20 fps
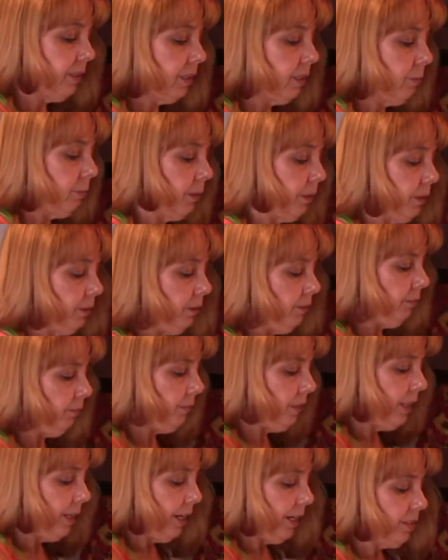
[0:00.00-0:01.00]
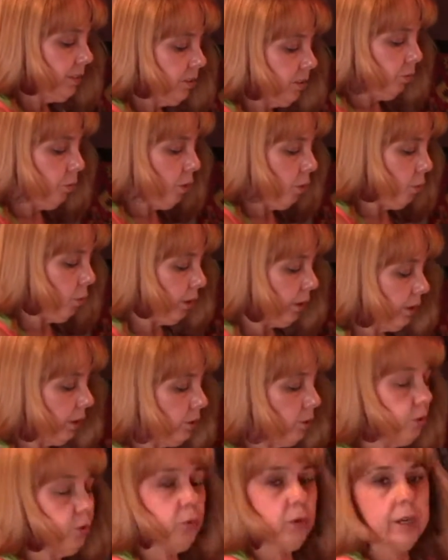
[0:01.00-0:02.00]
of butter. And so what we're going to
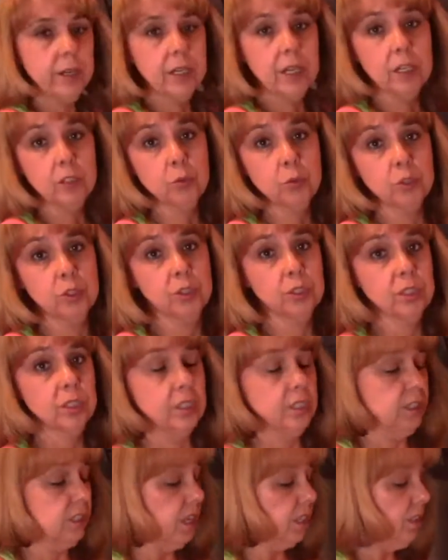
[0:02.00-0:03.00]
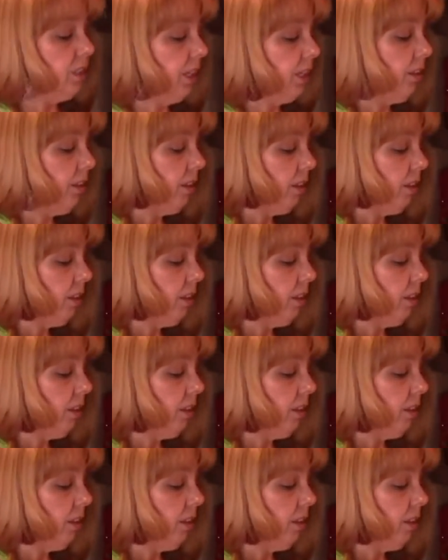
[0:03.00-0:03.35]
do right now is we're just going to saute the